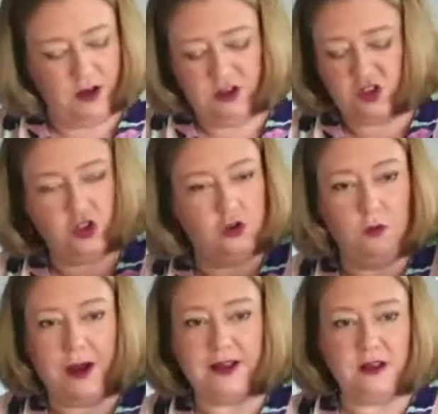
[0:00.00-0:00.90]
It's too
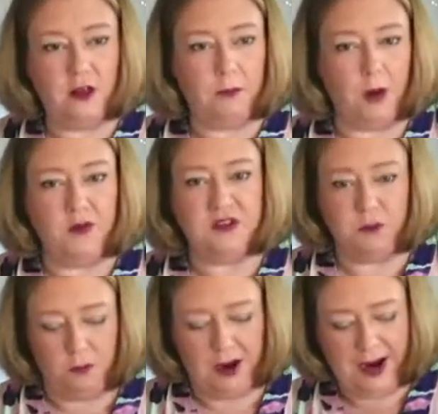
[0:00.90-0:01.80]
wet at the moment to
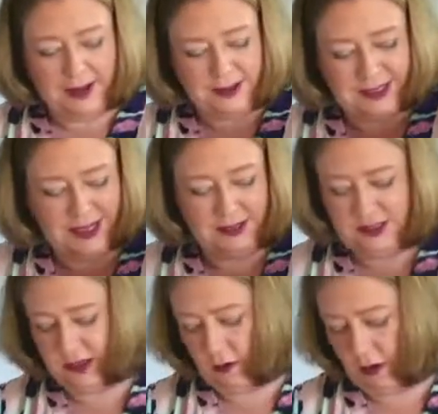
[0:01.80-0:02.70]
put my hands in,
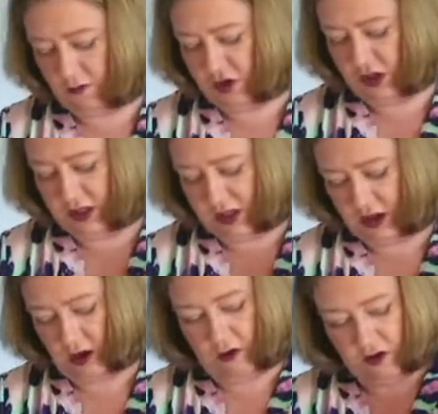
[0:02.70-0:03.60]
so I'm just
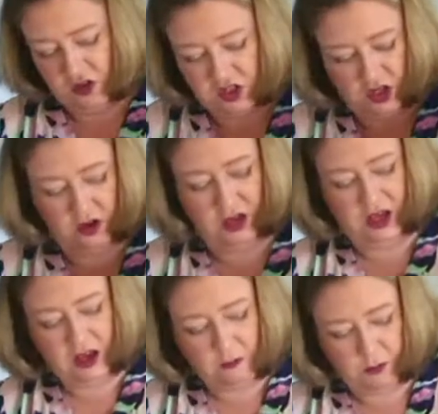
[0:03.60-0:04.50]
going to
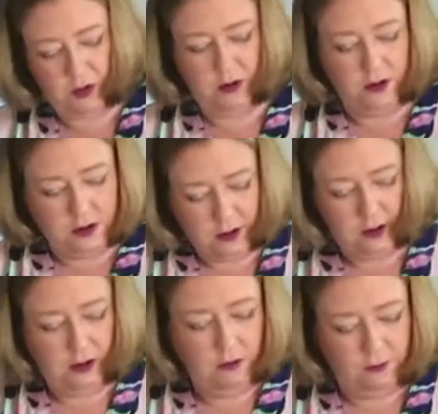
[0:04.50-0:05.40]
keep
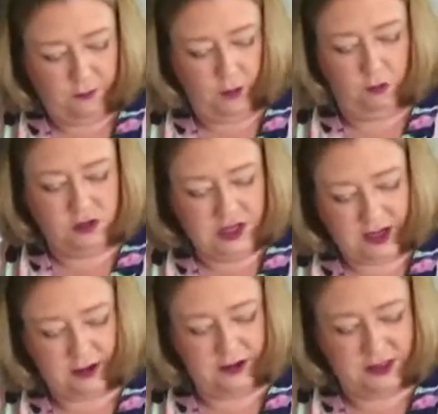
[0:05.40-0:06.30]

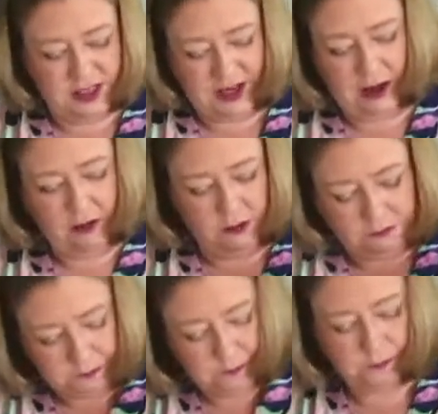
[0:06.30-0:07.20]
folding together.
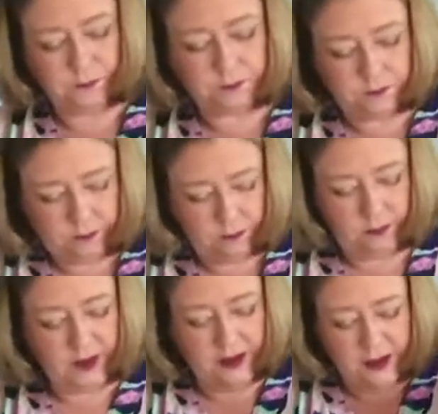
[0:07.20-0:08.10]

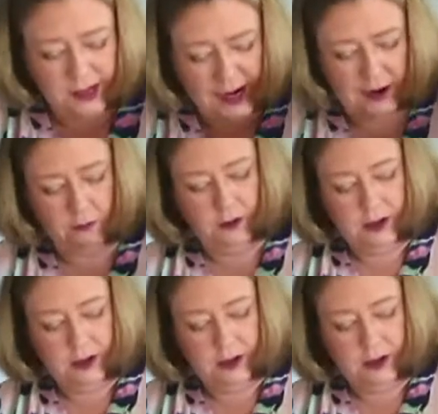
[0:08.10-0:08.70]
Now,